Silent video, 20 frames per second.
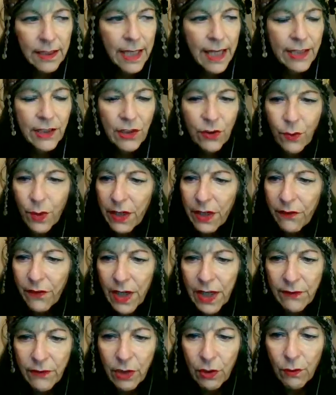at
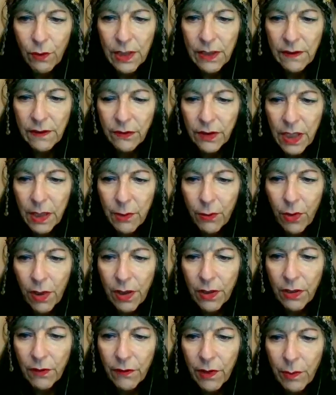25 degrees of Libra
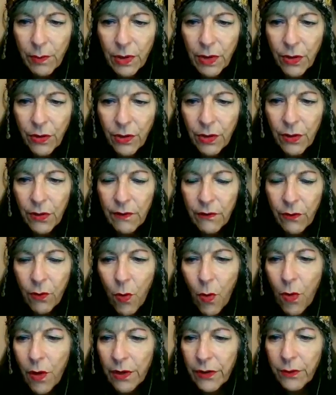on November the 3rd. Of
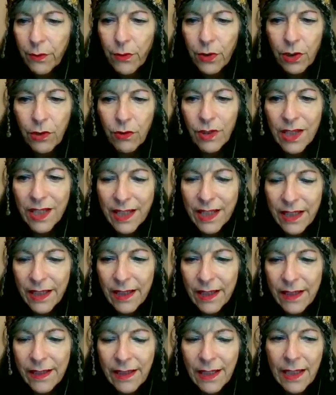course, Mercury
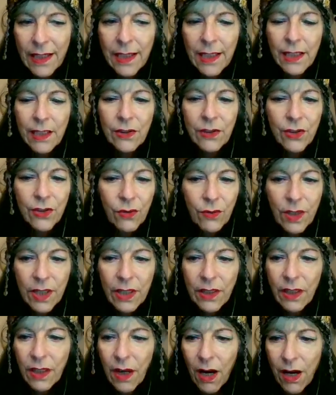is
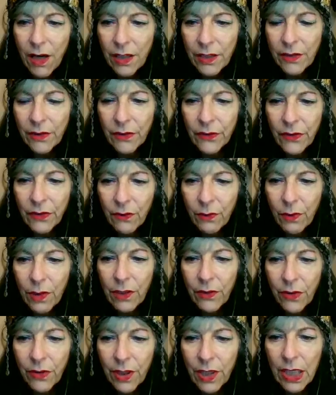doing the cardinal
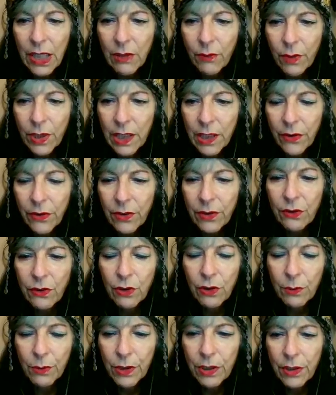square thing with
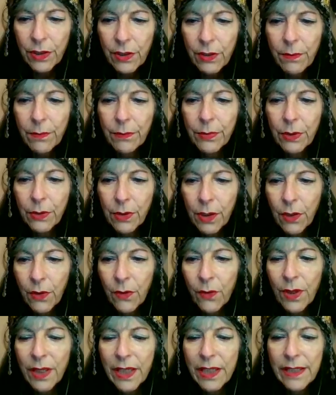Jupiter,
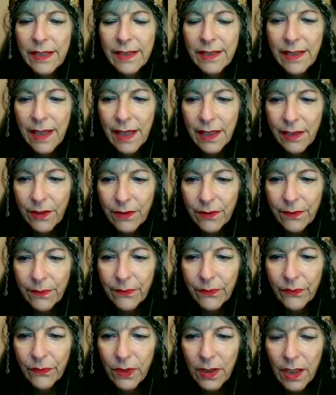Pluto, Saturn.
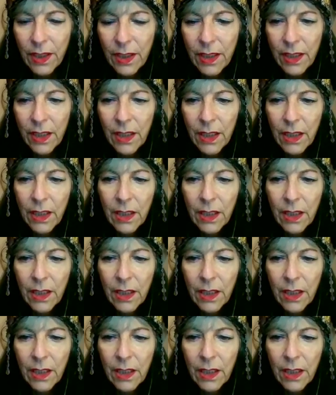Okay.